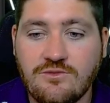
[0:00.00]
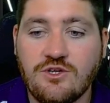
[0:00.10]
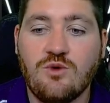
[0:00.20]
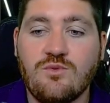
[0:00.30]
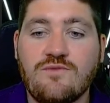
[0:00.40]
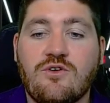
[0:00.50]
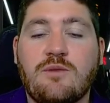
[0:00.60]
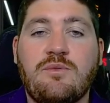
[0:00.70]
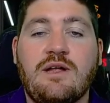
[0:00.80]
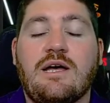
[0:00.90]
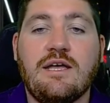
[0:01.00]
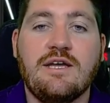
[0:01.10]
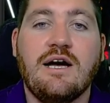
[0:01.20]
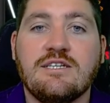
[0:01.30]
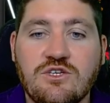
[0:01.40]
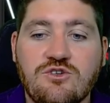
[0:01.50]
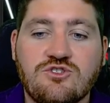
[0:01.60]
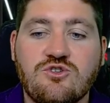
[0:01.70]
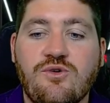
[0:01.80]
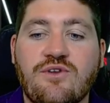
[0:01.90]
We've got a youngster who's
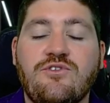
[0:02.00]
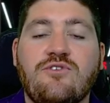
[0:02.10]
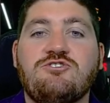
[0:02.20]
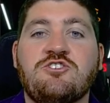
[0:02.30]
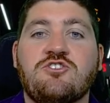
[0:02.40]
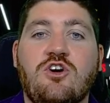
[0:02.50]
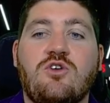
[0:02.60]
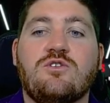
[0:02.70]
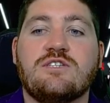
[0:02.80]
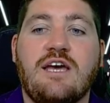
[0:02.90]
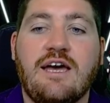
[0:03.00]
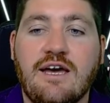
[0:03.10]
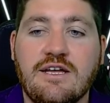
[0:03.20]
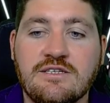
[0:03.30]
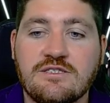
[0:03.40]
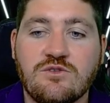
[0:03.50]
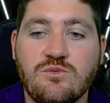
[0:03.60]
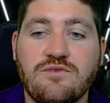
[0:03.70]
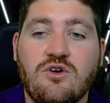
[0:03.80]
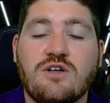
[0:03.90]
scoring 15 goals, and
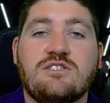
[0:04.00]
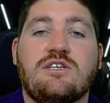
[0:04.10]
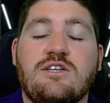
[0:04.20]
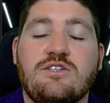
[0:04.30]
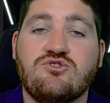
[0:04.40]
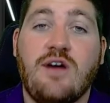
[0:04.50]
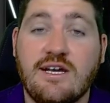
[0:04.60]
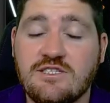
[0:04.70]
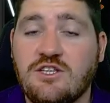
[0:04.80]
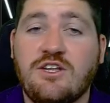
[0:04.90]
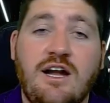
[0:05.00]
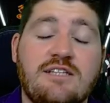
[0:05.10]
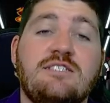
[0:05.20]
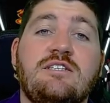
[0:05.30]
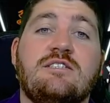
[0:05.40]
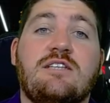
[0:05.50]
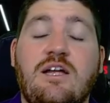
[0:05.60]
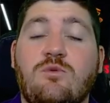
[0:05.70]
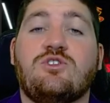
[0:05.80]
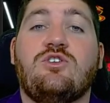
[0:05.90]
we've got strikers at the United senior
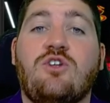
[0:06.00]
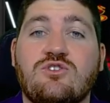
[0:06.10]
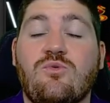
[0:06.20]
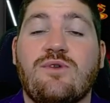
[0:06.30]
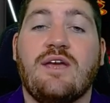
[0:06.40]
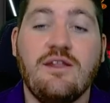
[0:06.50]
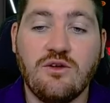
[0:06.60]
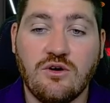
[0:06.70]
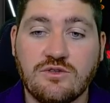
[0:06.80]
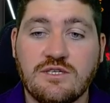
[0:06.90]
side which are not scoring any goals.